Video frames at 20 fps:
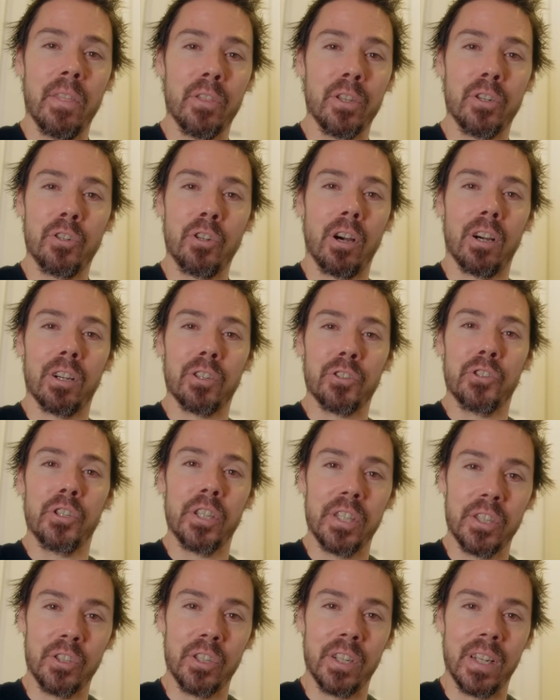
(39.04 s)
the
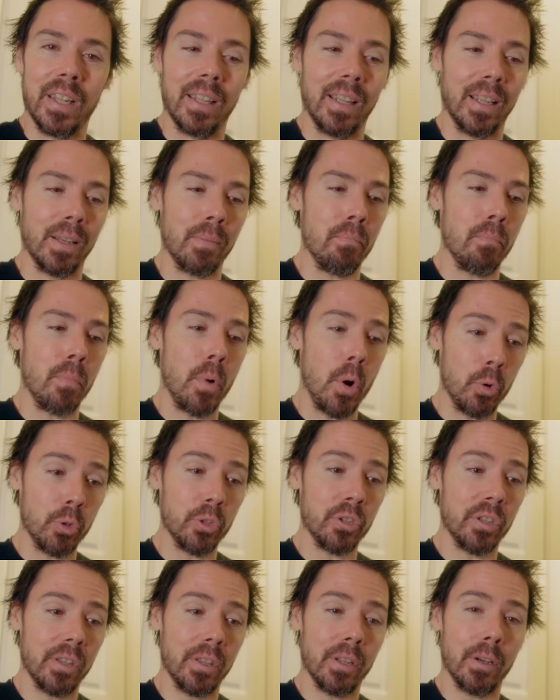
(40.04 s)
toxicity. Like,
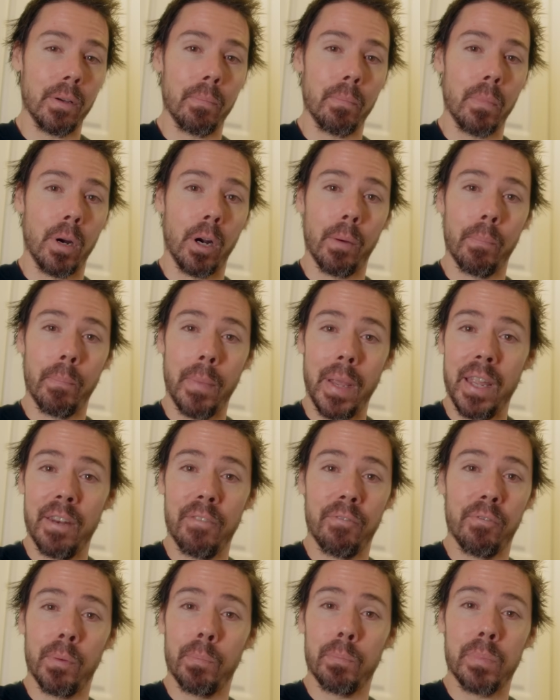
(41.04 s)
most of them are
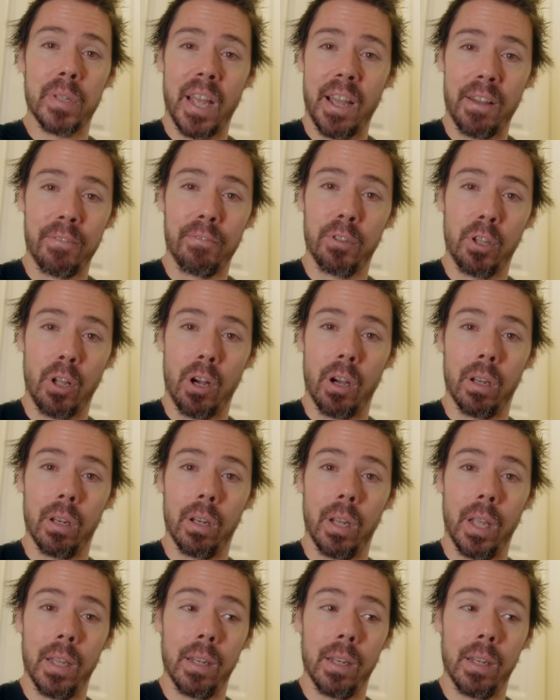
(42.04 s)
made from Teflon.